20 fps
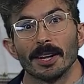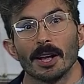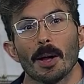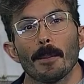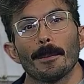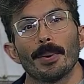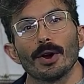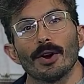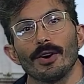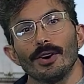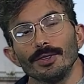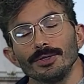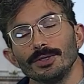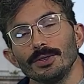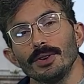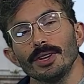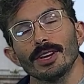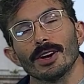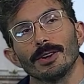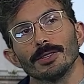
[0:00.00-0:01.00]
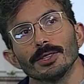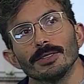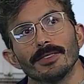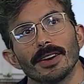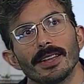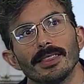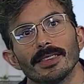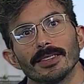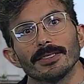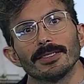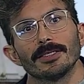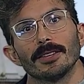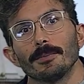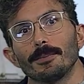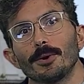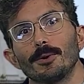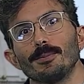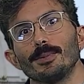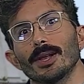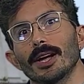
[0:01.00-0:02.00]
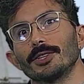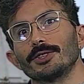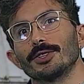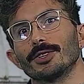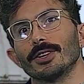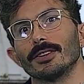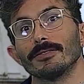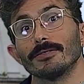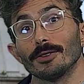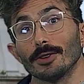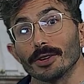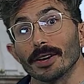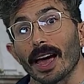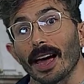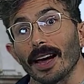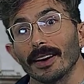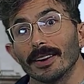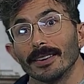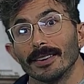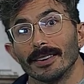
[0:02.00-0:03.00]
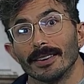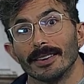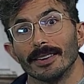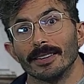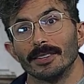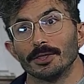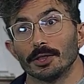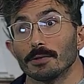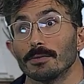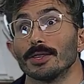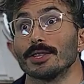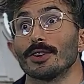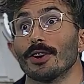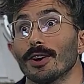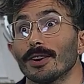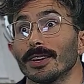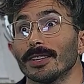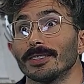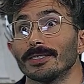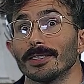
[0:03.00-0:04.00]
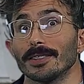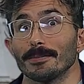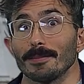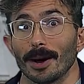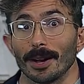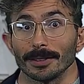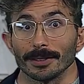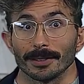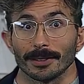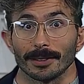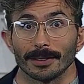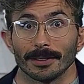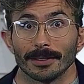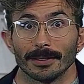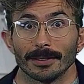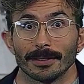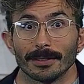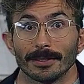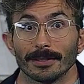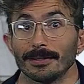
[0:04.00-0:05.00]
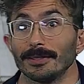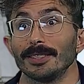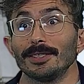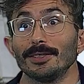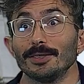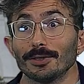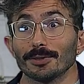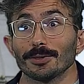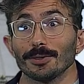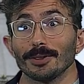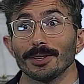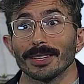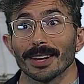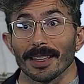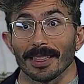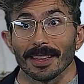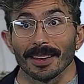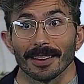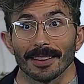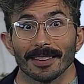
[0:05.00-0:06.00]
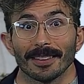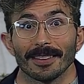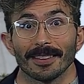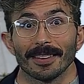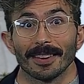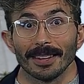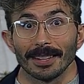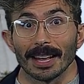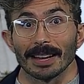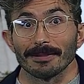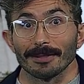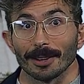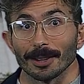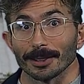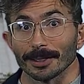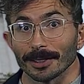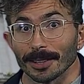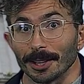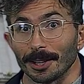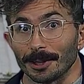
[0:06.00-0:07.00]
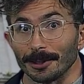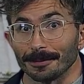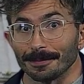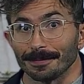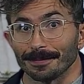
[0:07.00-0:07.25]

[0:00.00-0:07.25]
but also to cultivate this simple pleasure of looking, to returning to the puzzle. This is truly, I think, a lifelong skill.